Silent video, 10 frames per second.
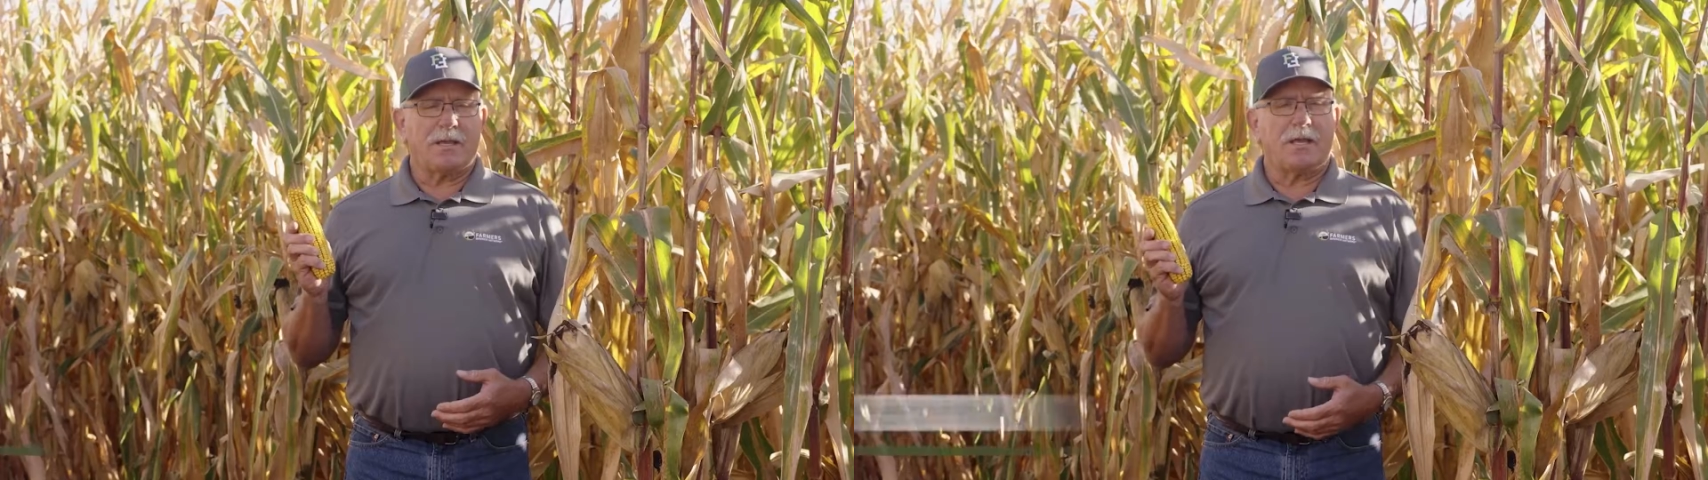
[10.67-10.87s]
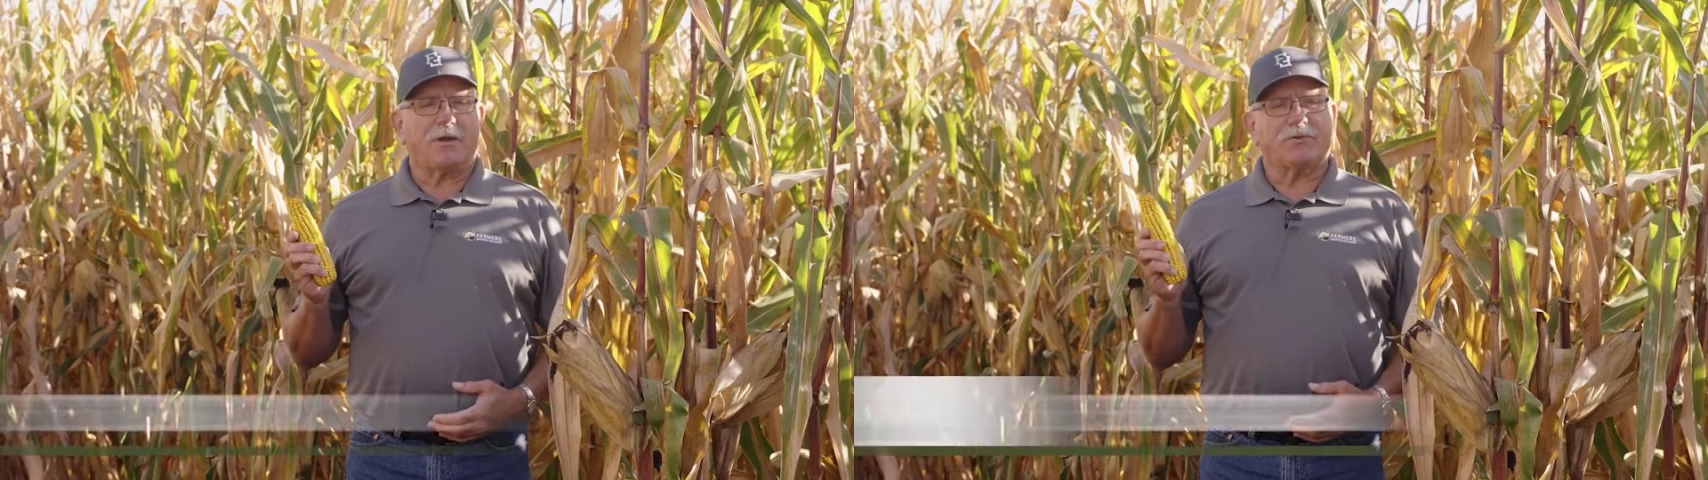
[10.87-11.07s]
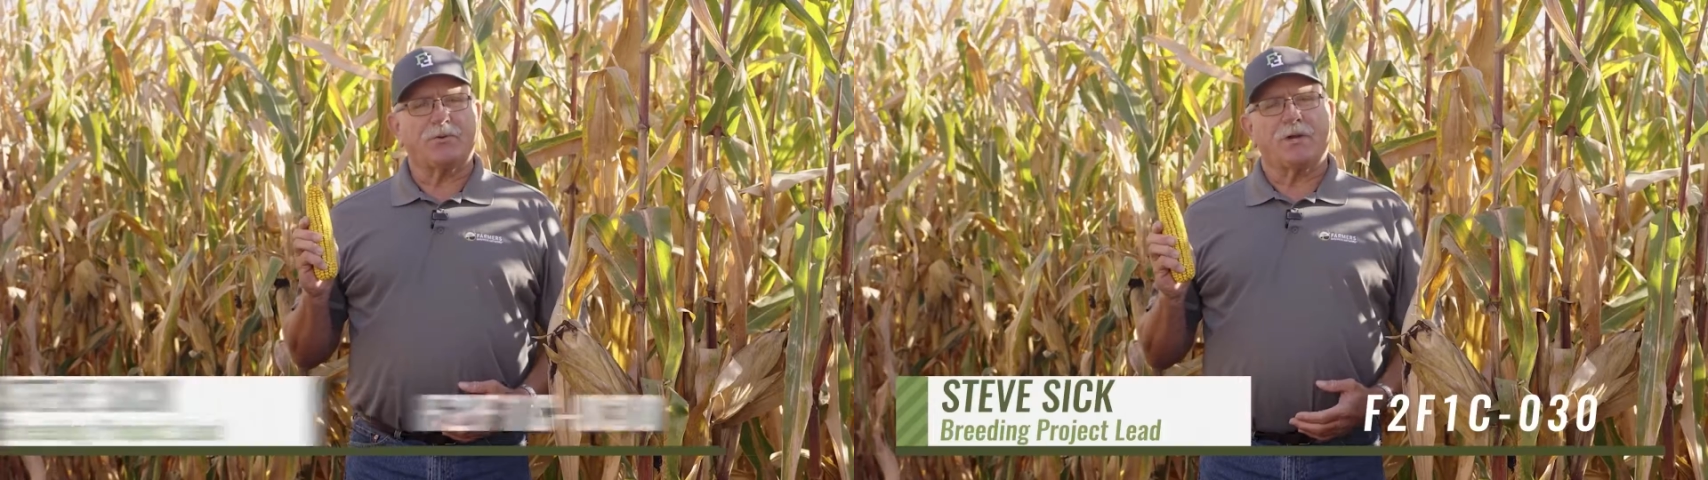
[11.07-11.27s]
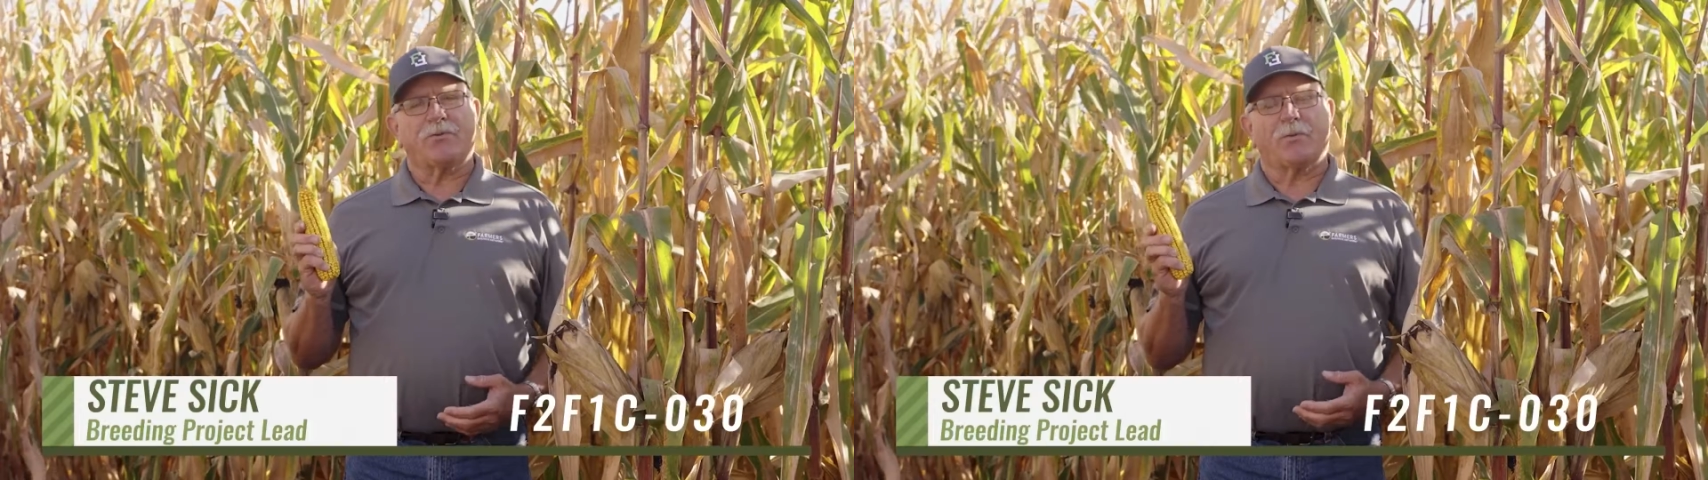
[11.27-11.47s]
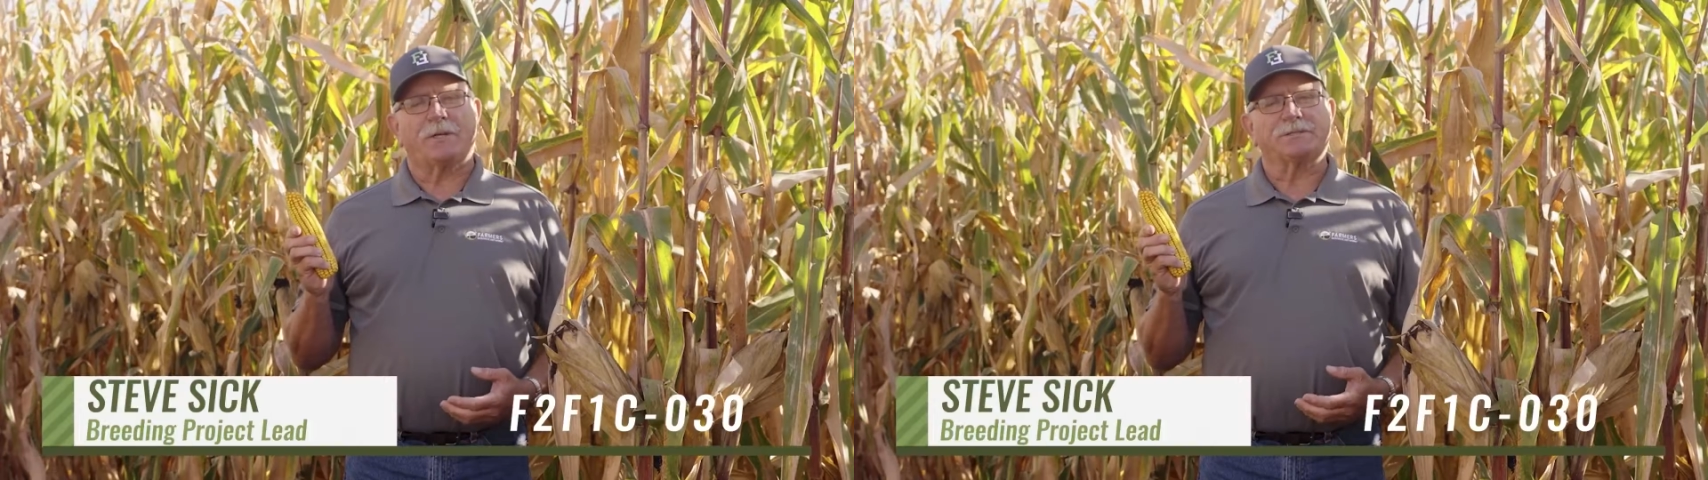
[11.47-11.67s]

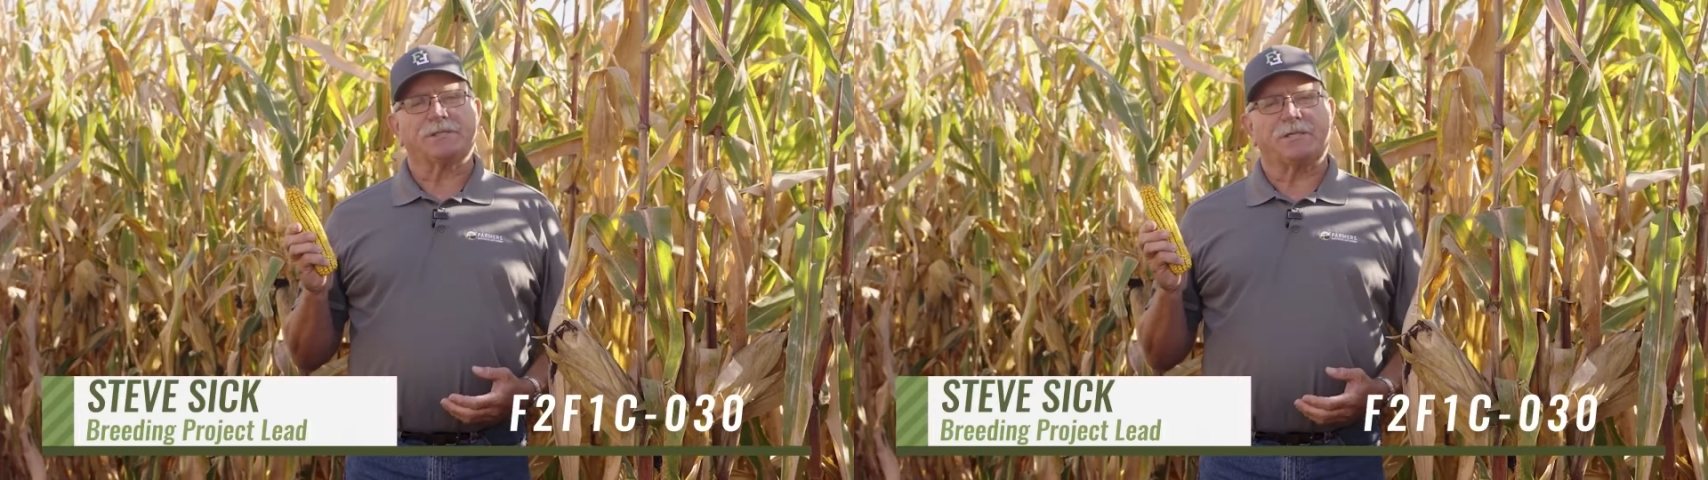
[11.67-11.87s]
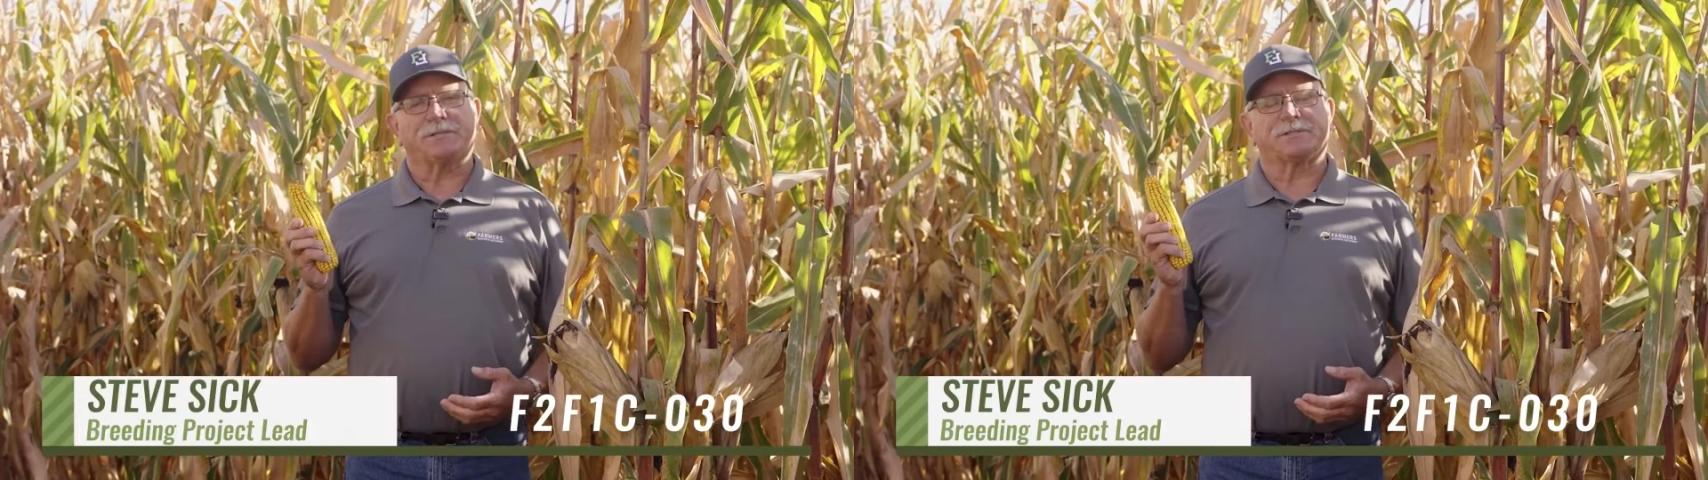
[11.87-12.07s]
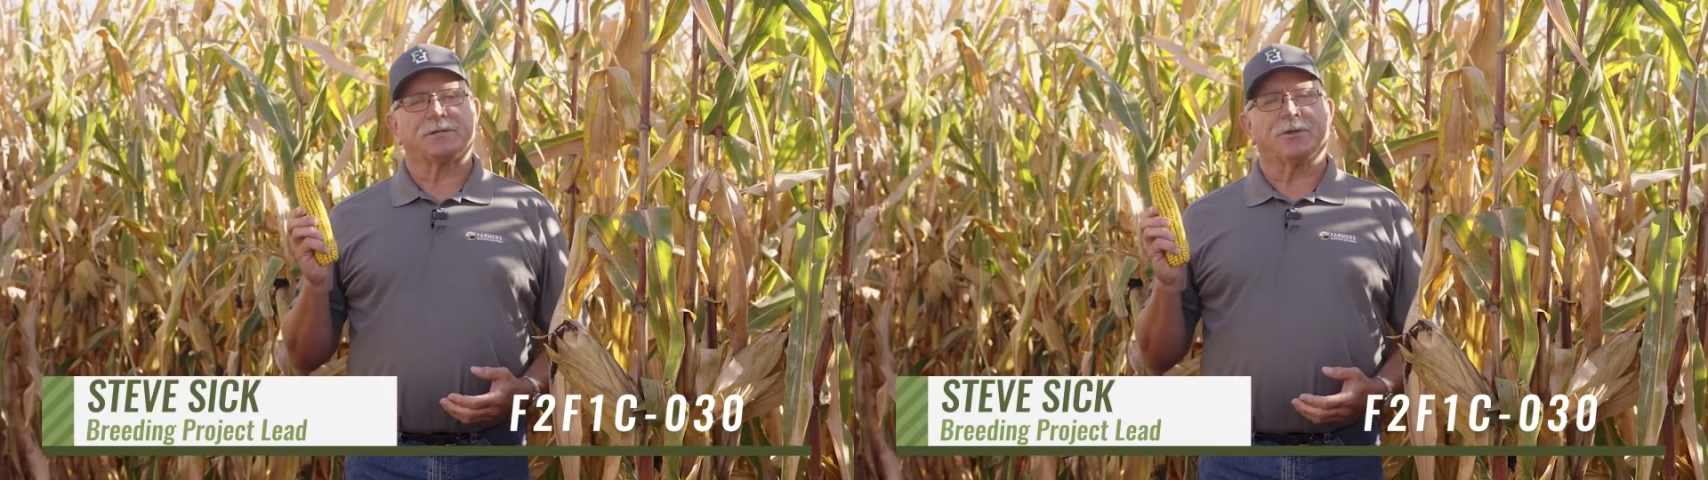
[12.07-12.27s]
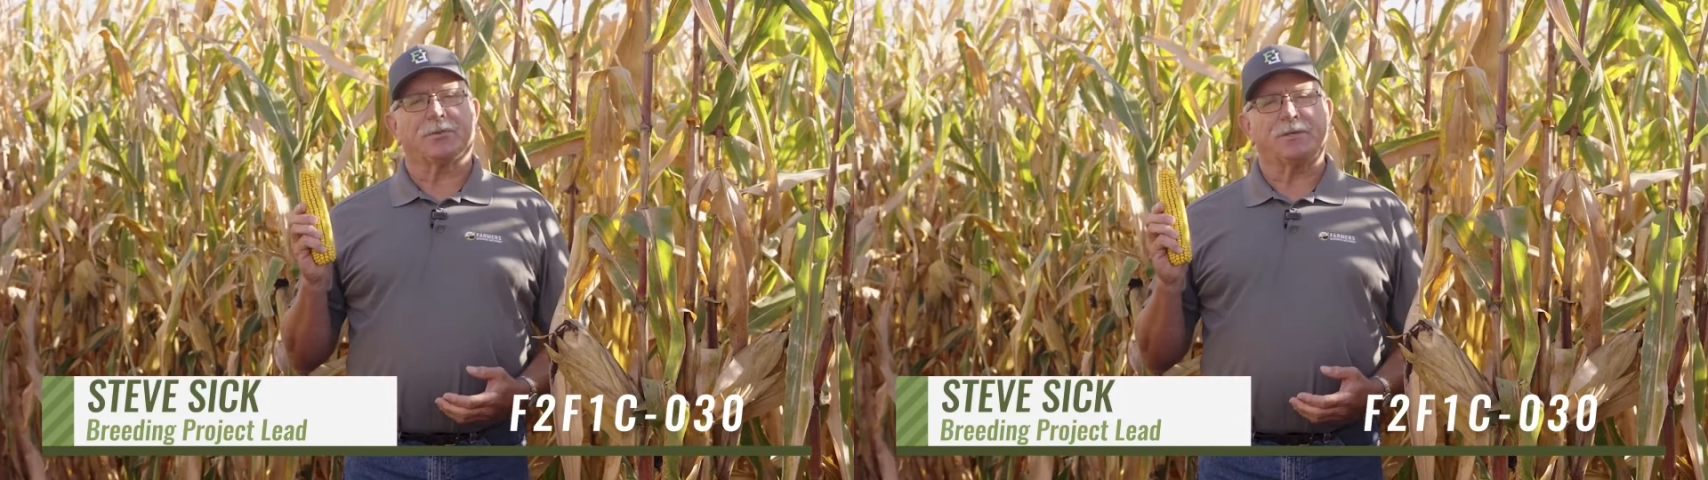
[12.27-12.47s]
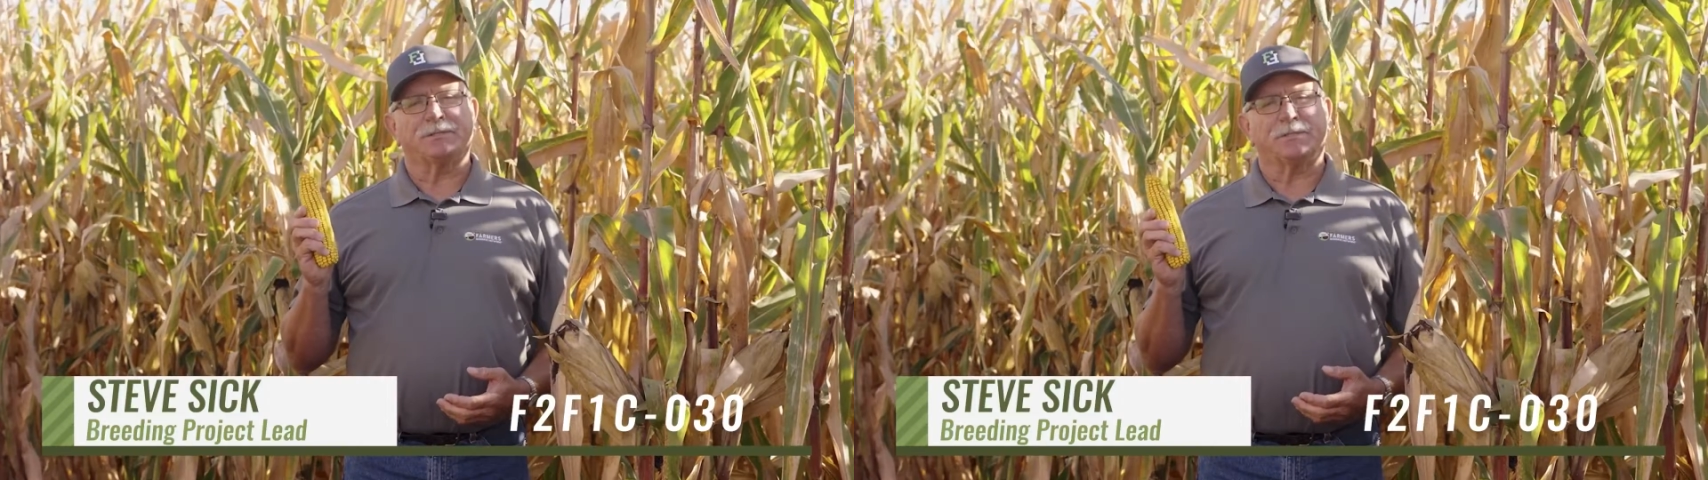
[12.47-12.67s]
F2F1C
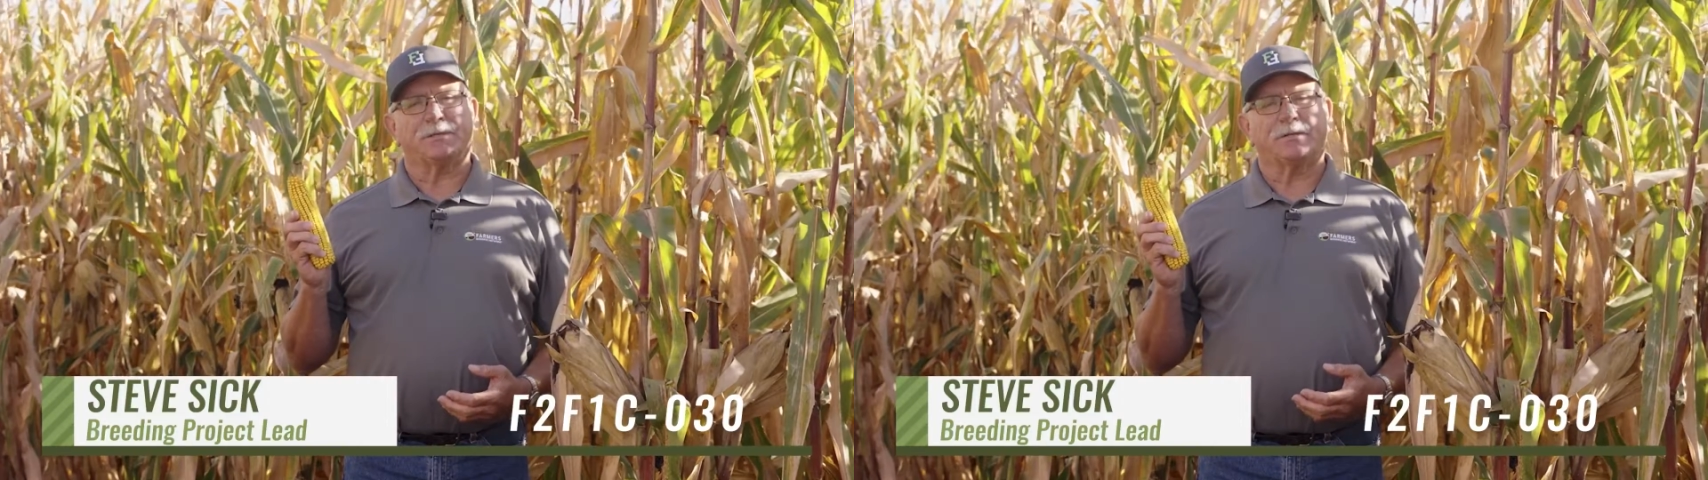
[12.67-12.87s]
030.